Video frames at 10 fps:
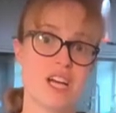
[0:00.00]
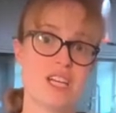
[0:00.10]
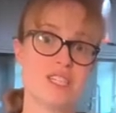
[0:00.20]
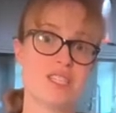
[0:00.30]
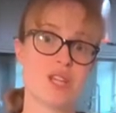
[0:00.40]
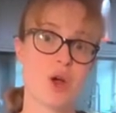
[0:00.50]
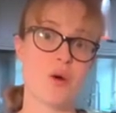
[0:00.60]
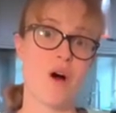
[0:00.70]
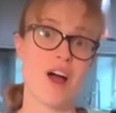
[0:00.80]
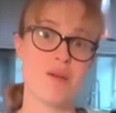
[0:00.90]
So
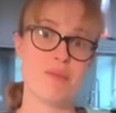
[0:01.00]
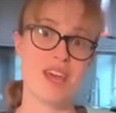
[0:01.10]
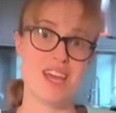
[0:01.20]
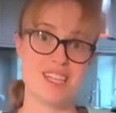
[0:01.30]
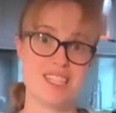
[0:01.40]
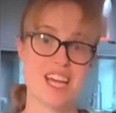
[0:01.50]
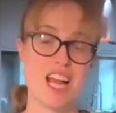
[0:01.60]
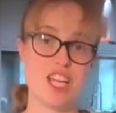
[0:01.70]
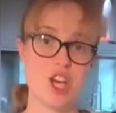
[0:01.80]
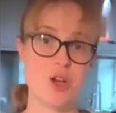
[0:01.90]
I'm here to tell
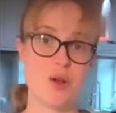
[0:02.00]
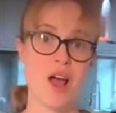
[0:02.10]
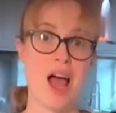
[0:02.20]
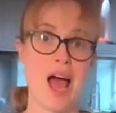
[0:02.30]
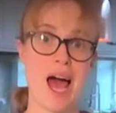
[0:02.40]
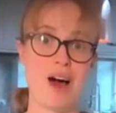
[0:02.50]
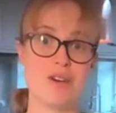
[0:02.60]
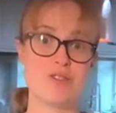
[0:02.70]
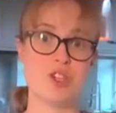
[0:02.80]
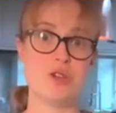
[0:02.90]
you how
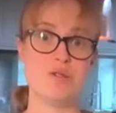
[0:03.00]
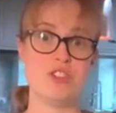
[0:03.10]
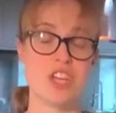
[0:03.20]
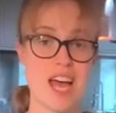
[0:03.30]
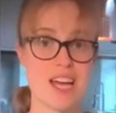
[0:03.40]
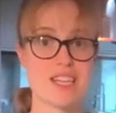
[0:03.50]
to check to